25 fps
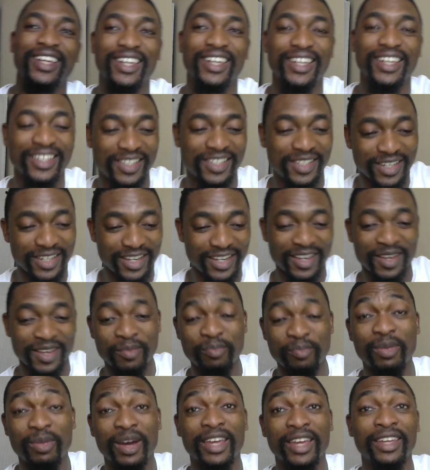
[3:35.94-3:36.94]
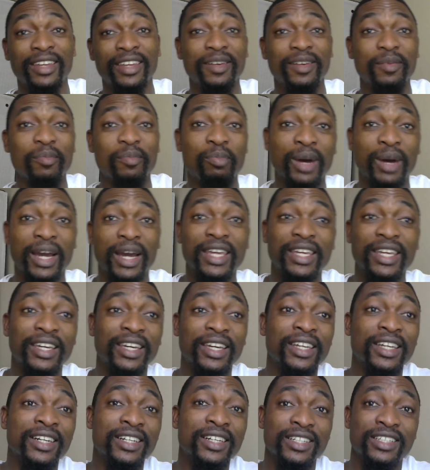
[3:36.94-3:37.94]
that uh, by buying
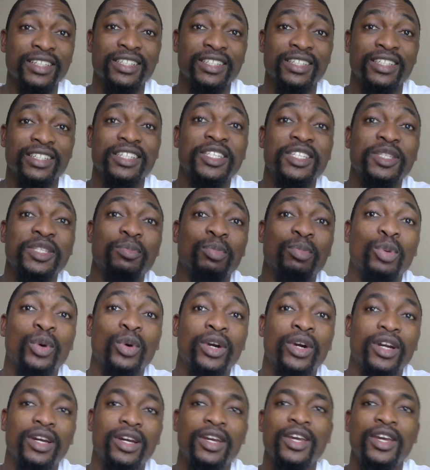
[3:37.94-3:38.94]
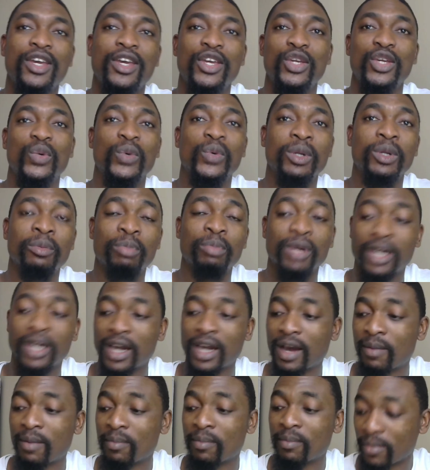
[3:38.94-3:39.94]
and reading this book, you will
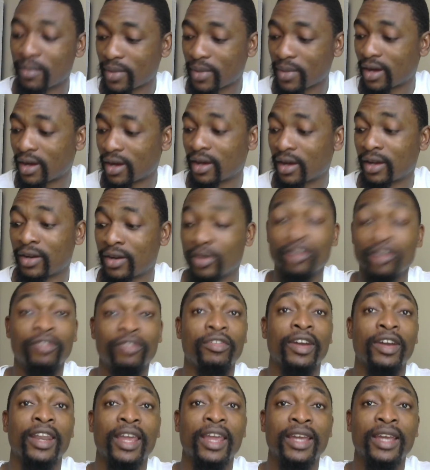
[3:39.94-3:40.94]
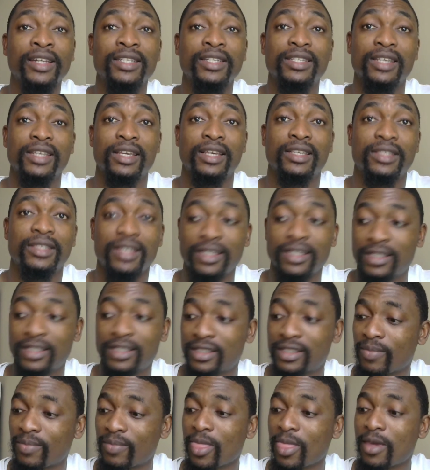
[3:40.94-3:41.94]
become an overnight
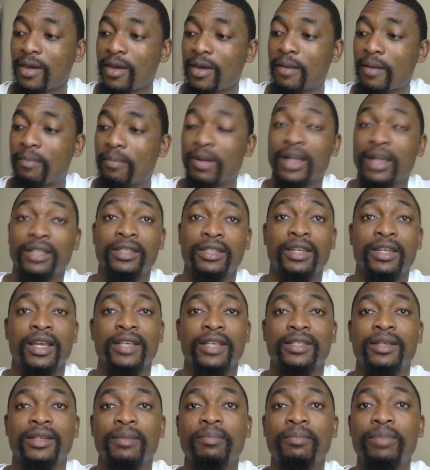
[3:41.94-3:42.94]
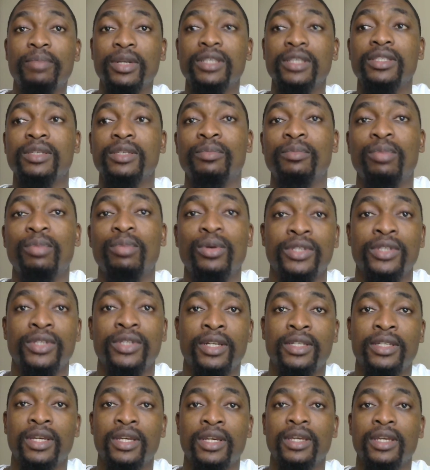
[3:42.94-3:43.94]
success. But there are some principles
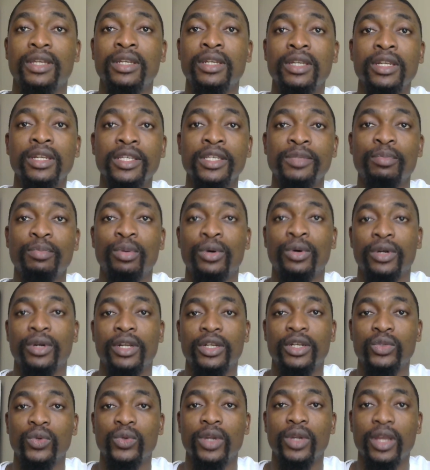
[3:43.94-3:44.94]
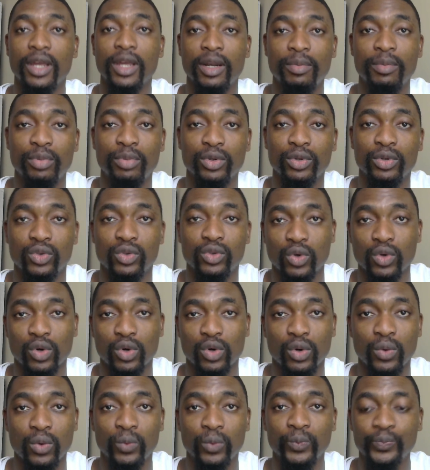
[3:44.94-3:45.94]
that are in this book that will help you to
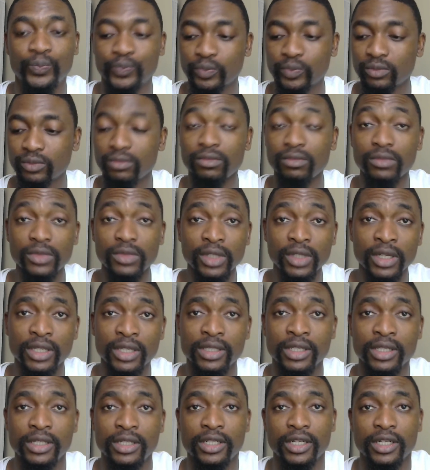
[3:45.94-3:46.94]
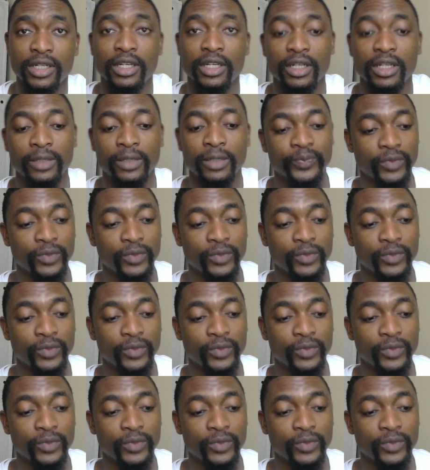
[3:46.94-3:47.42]
grow as a trader.